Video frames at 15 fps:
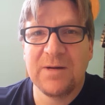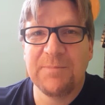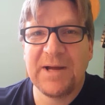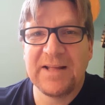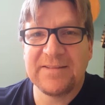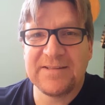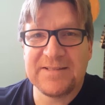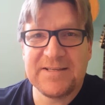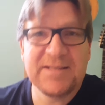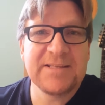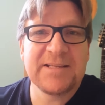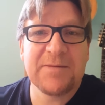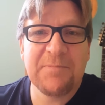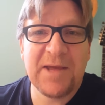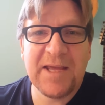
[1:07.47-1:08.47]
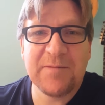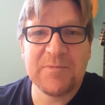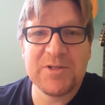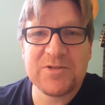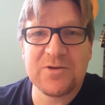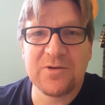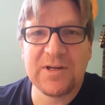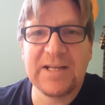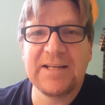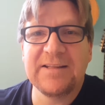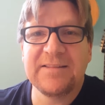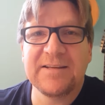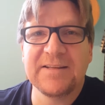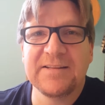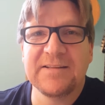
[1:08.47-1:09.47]
about the Ten Commandments or
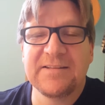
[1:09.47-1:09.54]
anything